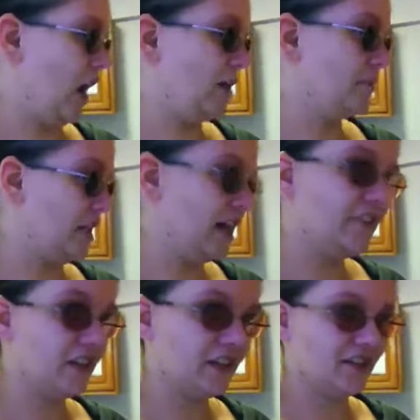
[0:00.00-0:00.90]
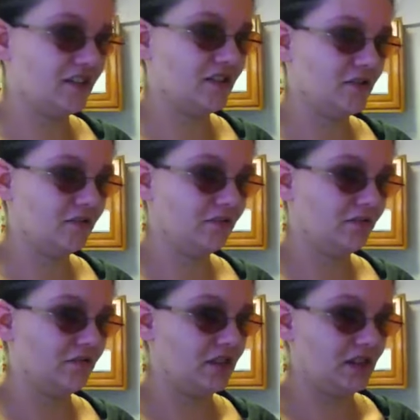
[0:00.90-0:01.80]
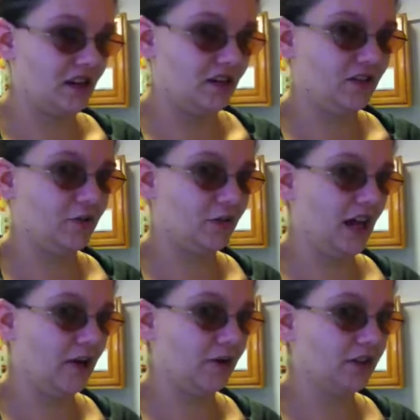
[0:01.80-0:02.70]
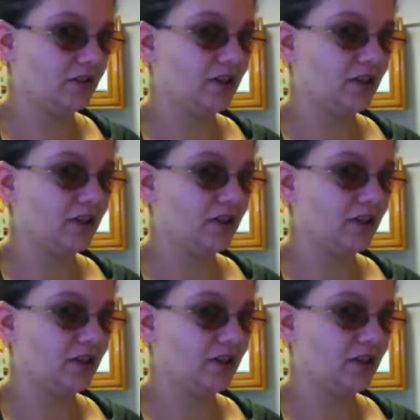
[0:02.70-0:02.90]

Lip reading: I'm glad that he's decided to allow it.